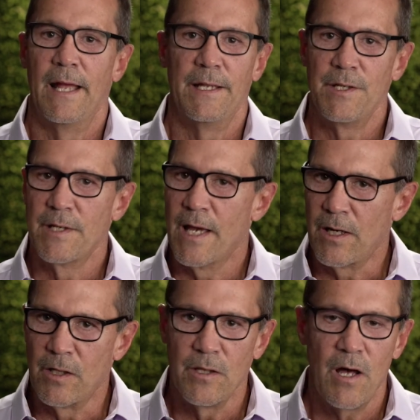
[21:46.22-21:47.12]
and you
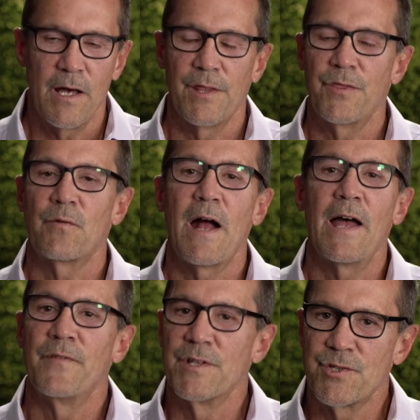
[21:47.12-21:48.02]
got a lot of
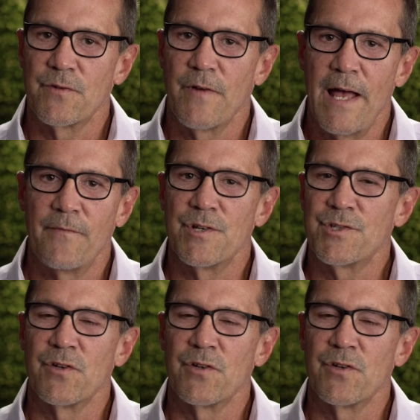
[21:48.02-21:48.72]
thriving survivors.